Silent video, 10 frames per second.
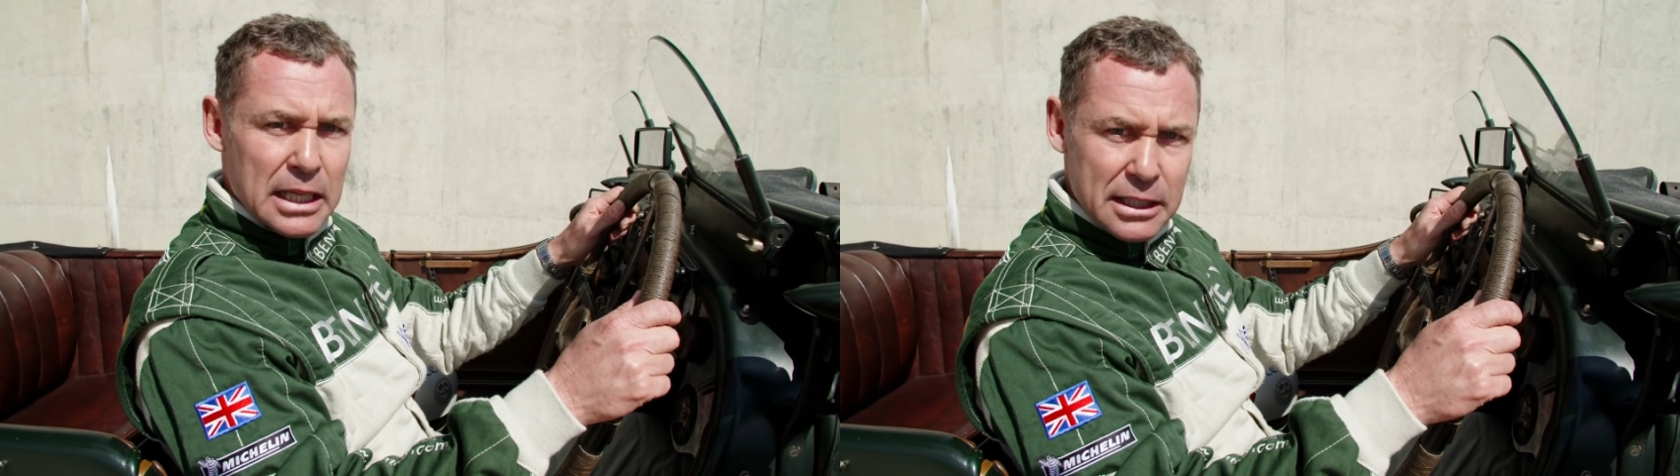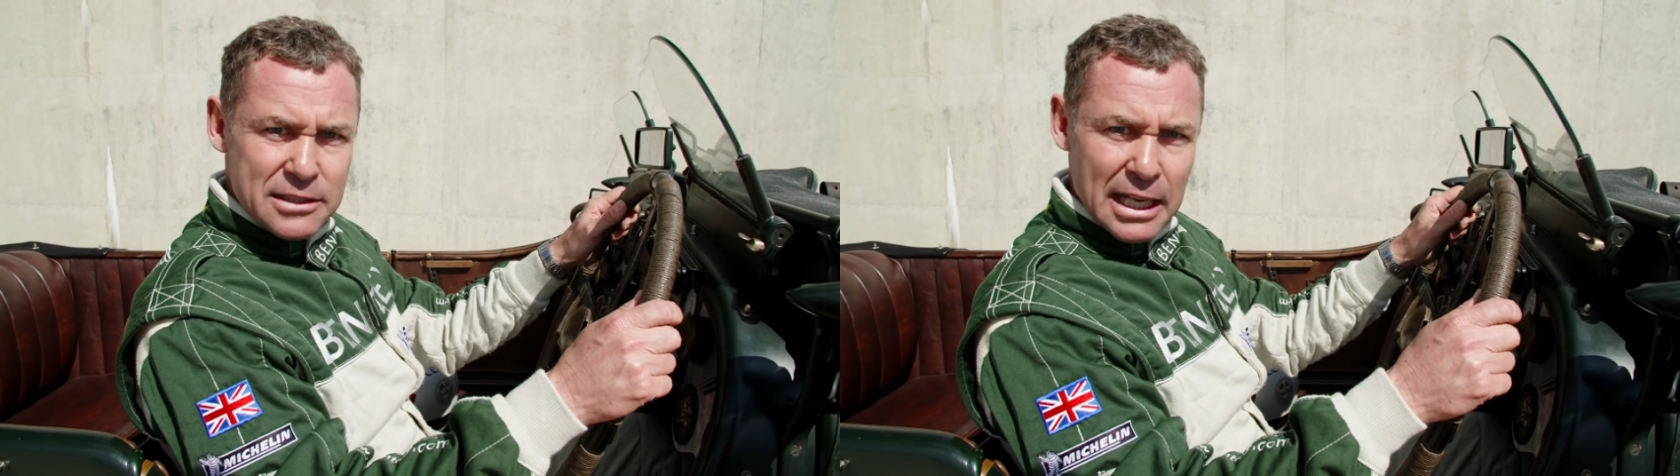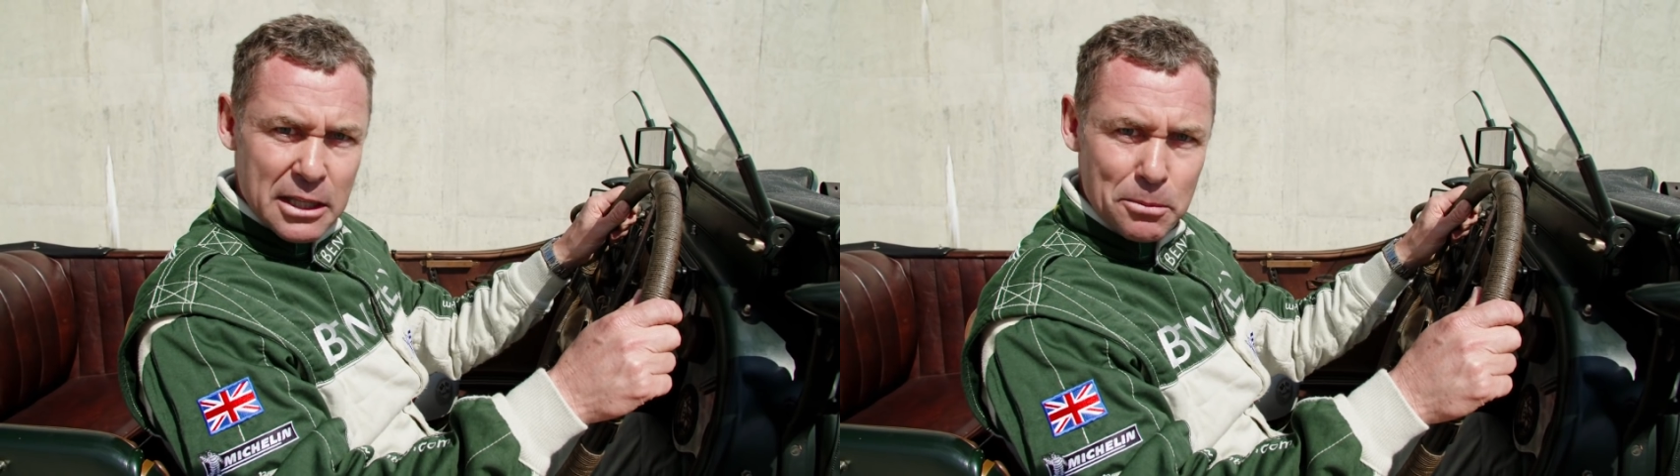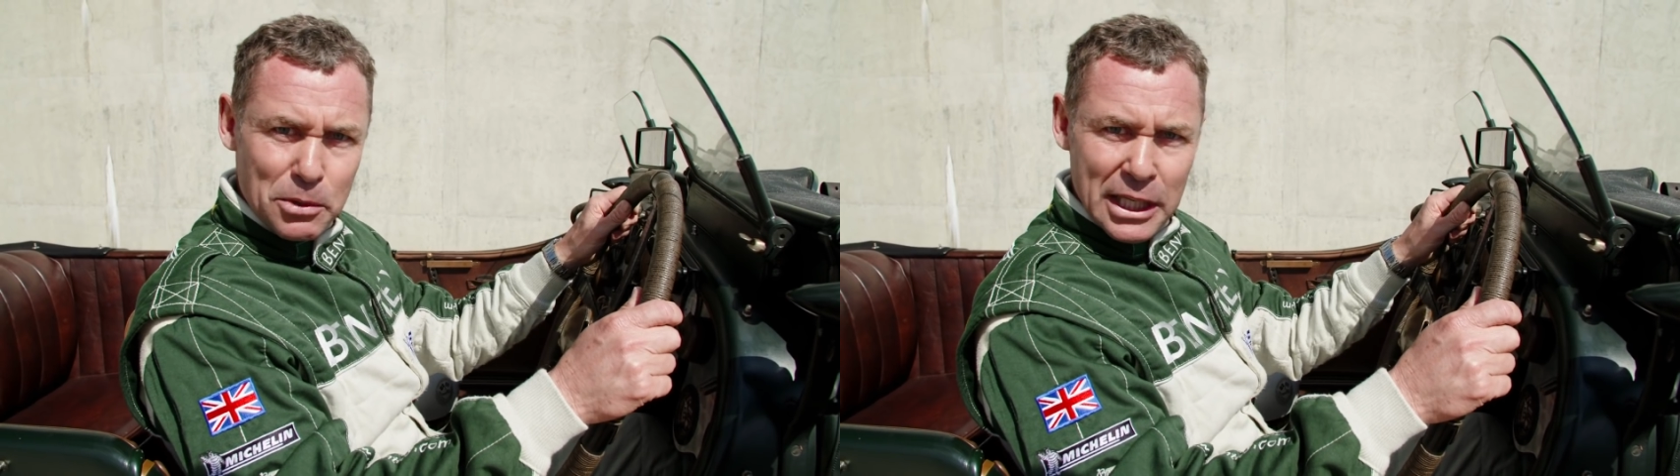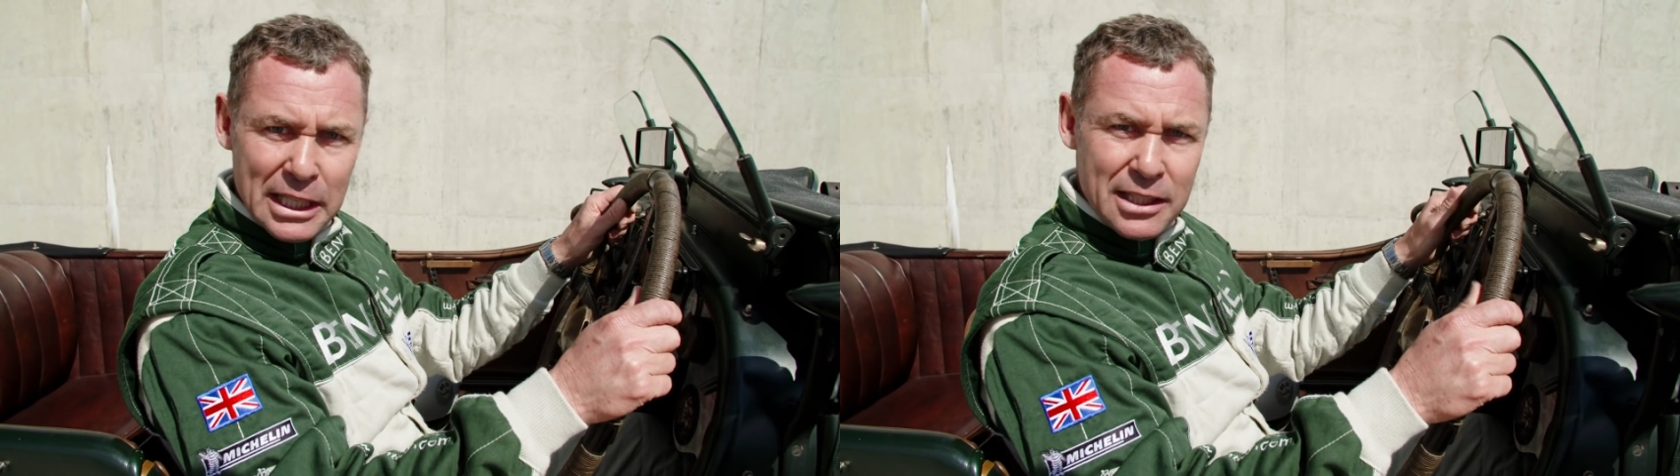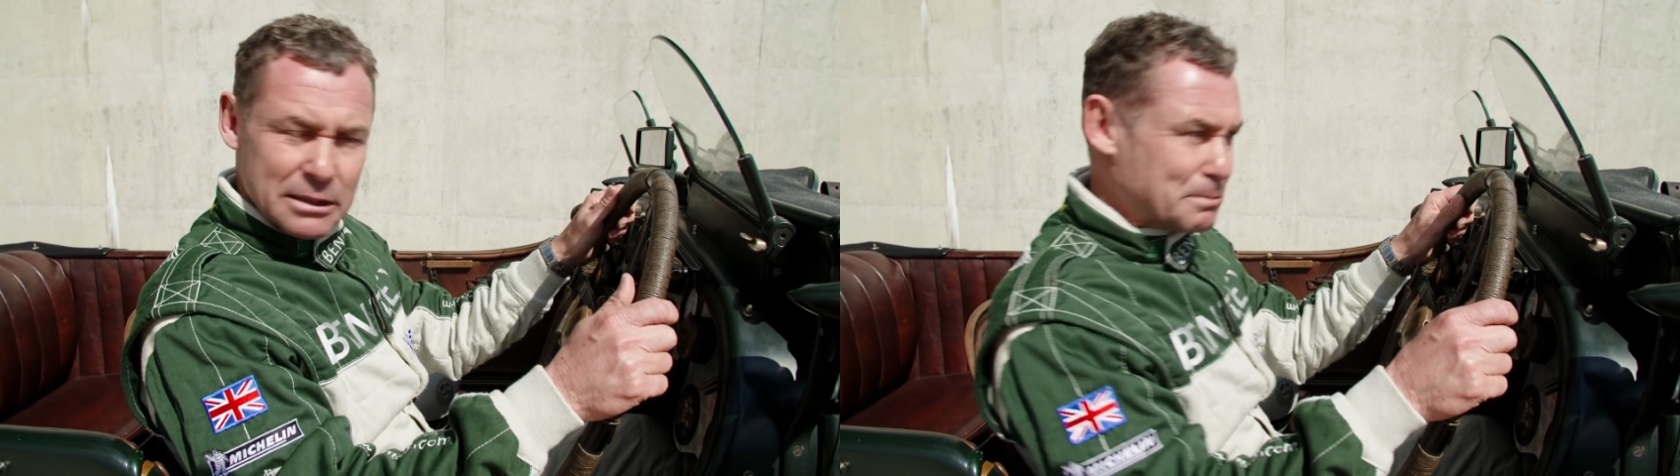is that the brake?